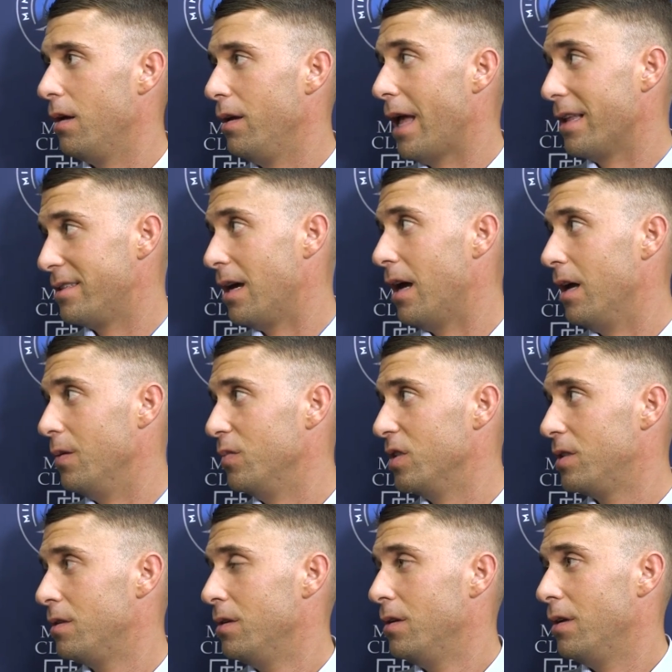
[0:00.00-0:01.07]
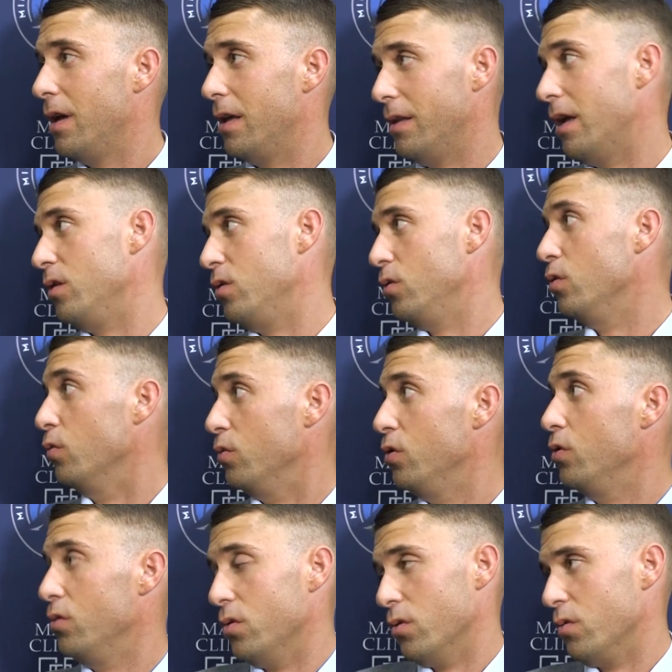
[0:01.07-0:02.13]
at times. And then,
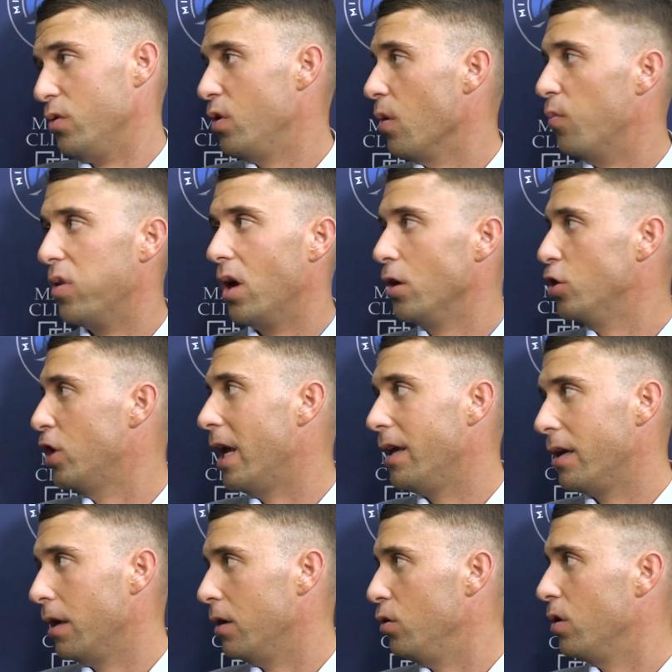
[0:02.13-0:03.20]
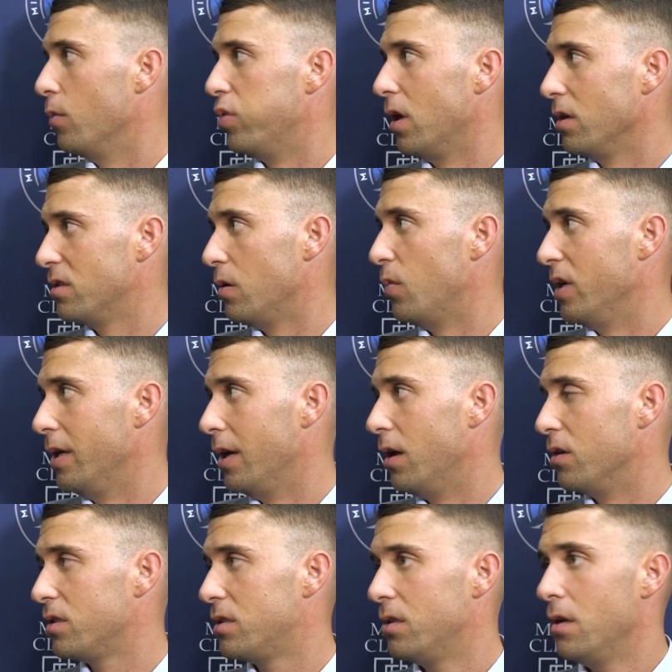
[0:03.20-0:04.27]
you can plug Jake in, you can plug somebody
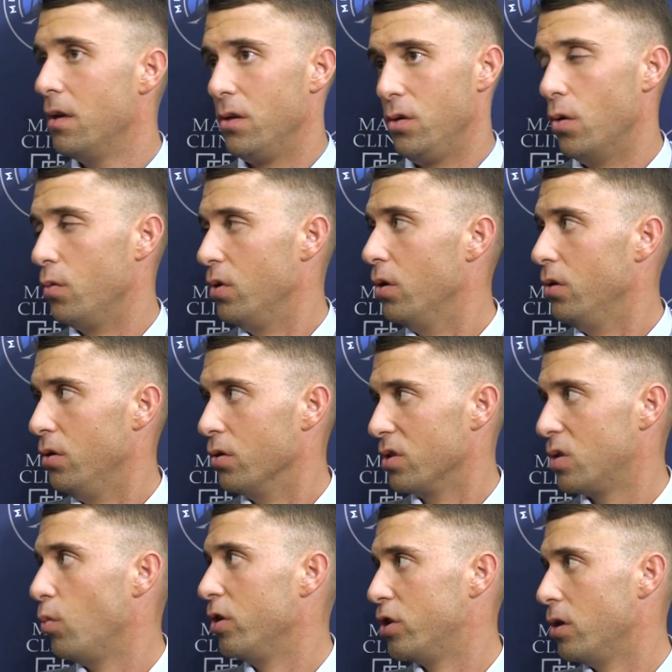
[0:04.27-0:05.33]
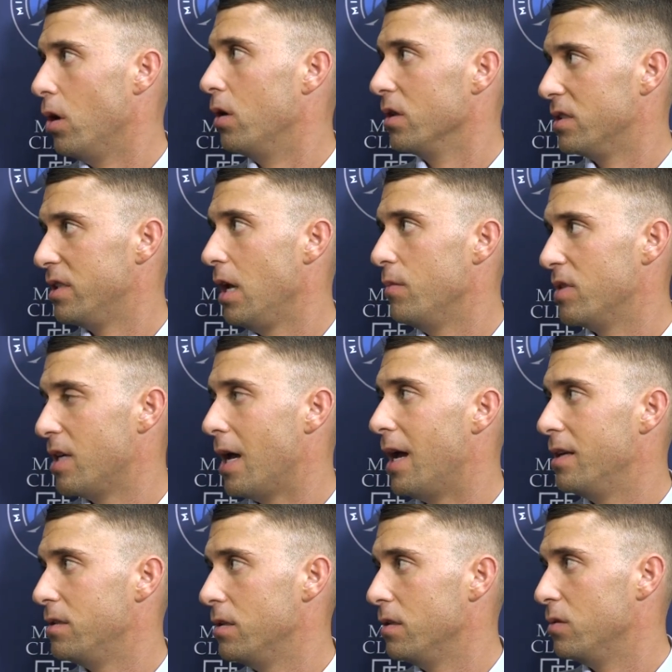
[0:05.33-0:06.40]
else. You know, you're switching all the same
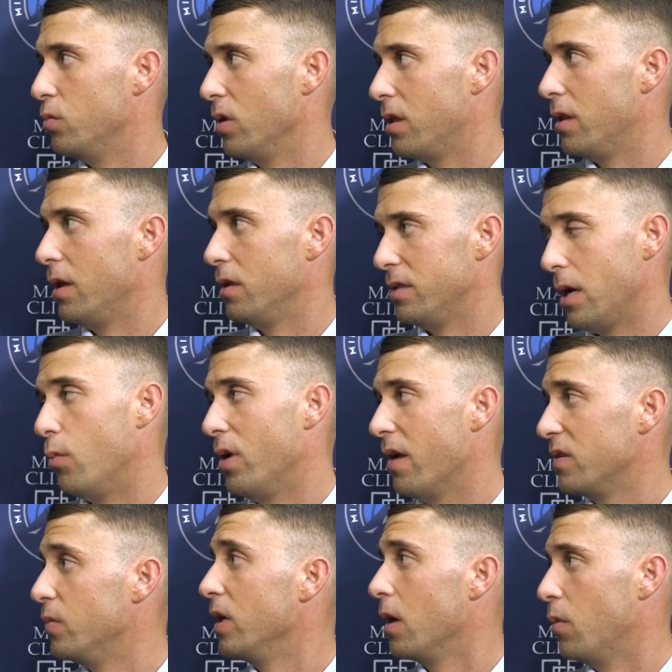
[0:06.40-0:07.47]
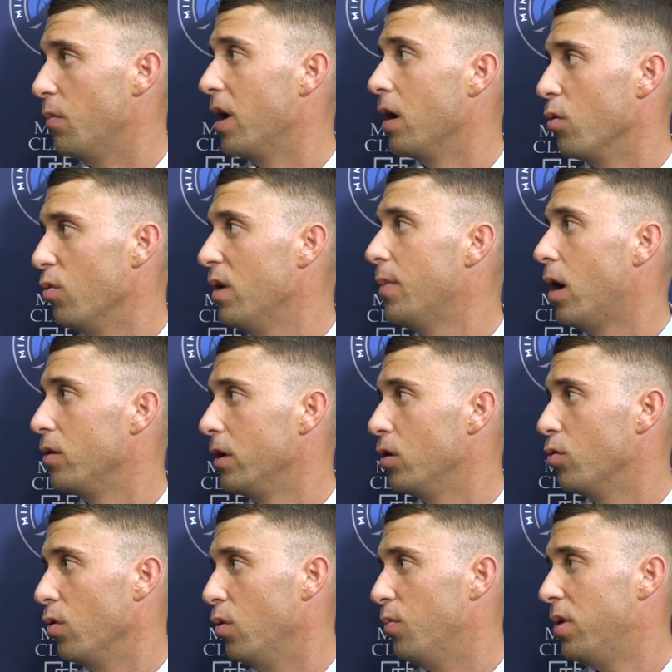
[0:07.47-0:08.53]
sizes with things. Now we have to become a better rebounding
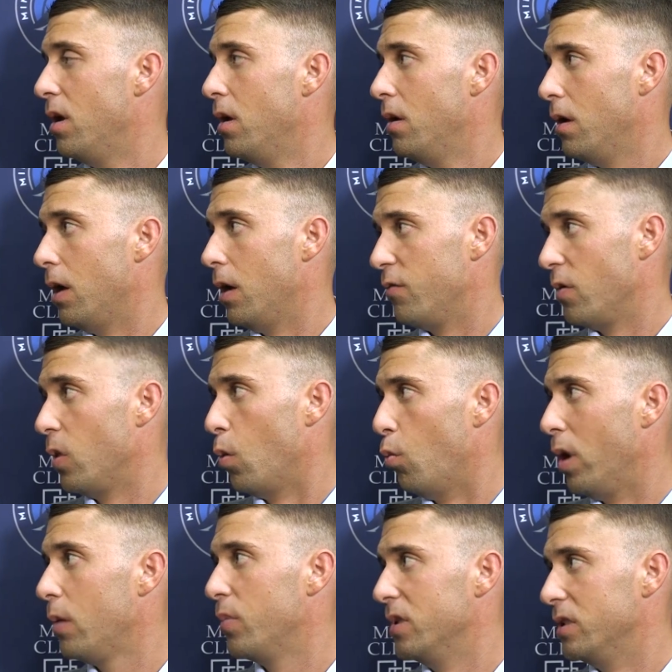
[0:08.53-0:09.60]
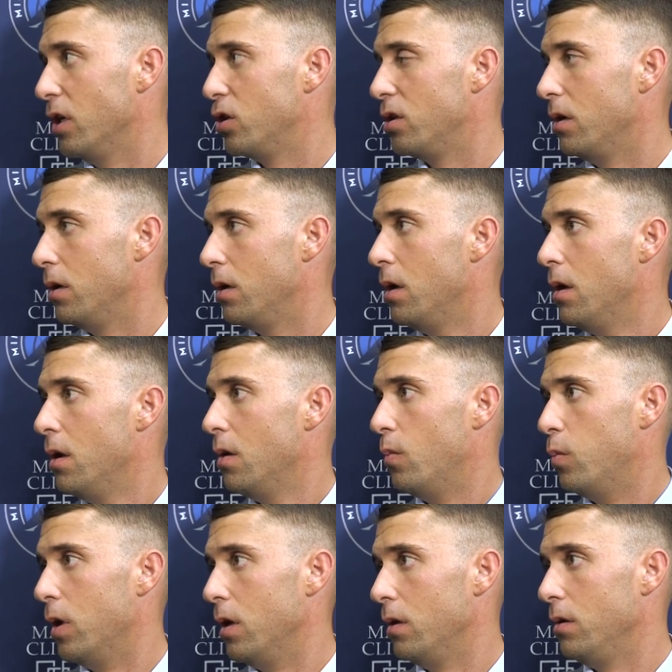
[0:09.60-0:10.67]
group from the wing position.
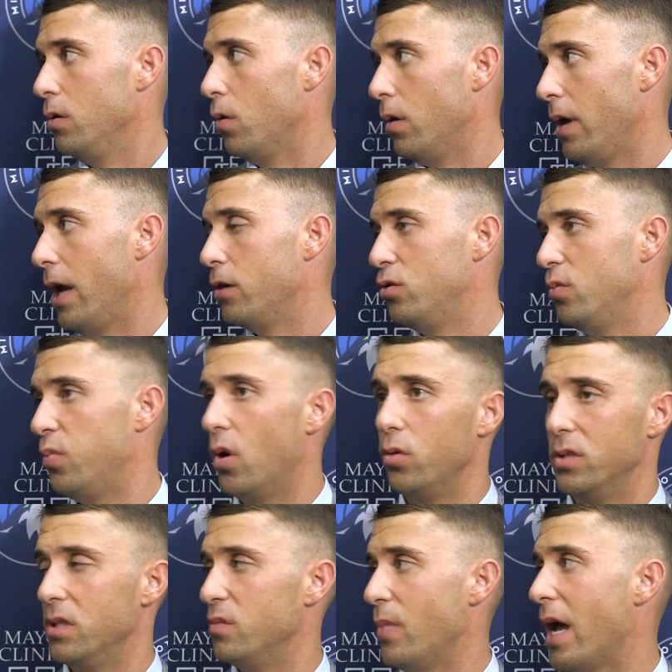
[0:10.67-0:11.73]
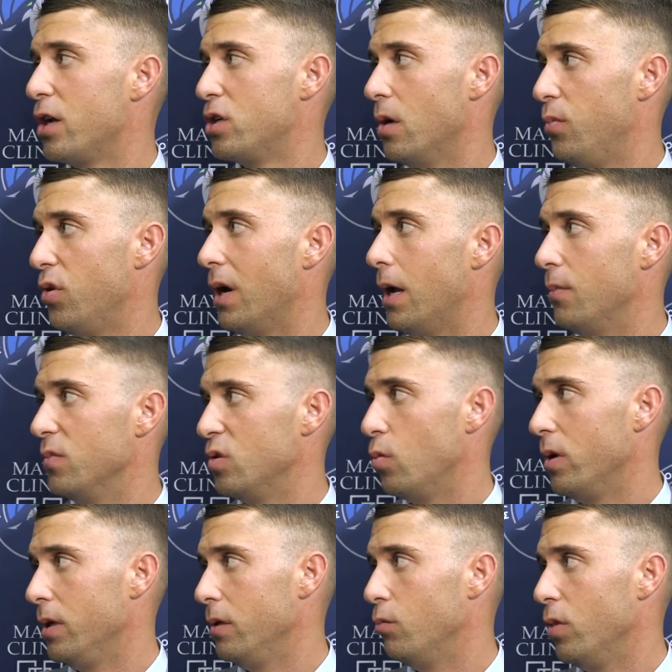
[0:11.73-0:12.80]
But, you know, Andrew poses matchup problems
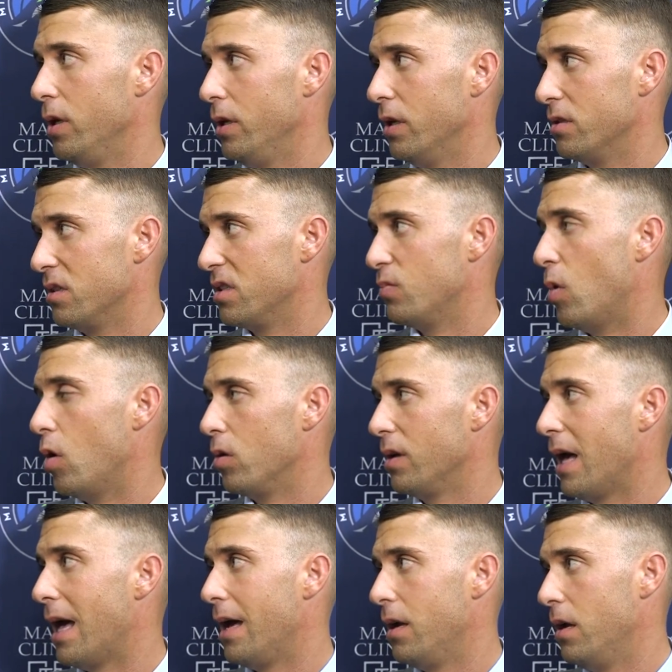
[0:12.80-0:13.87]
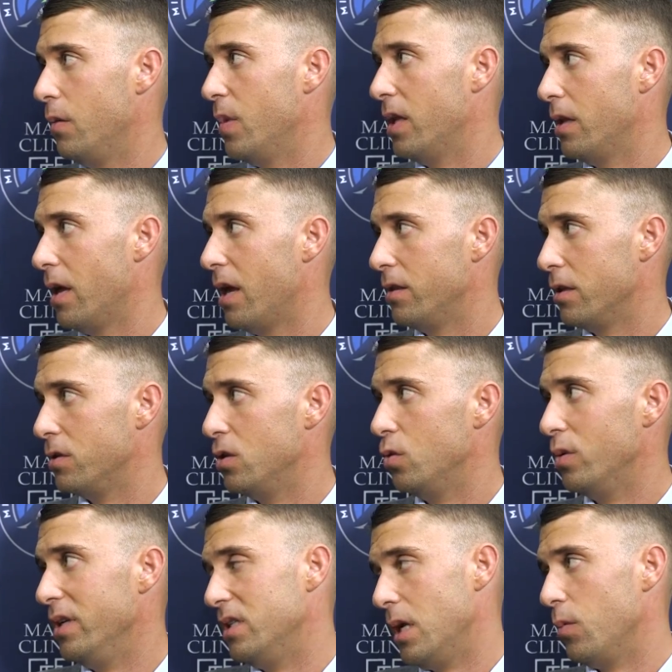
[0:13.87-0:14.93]
when he gets a smaller guy on him at the
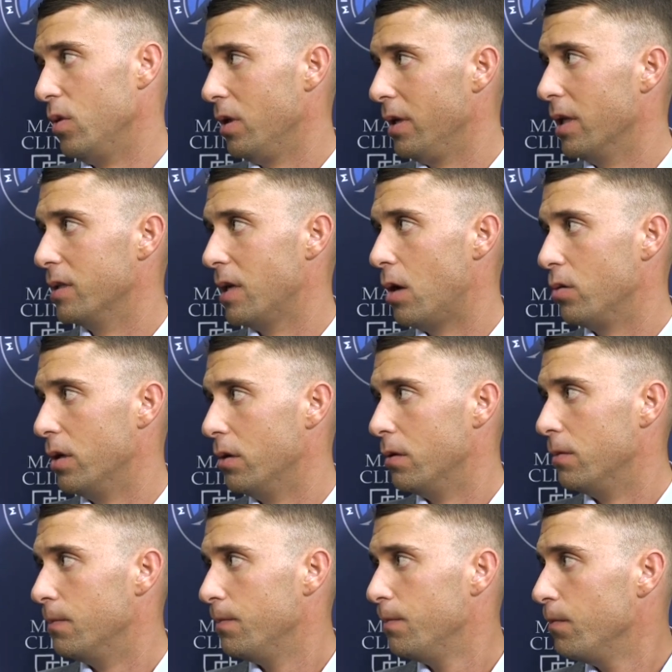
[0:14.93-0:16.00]
two and he's able to get downhill.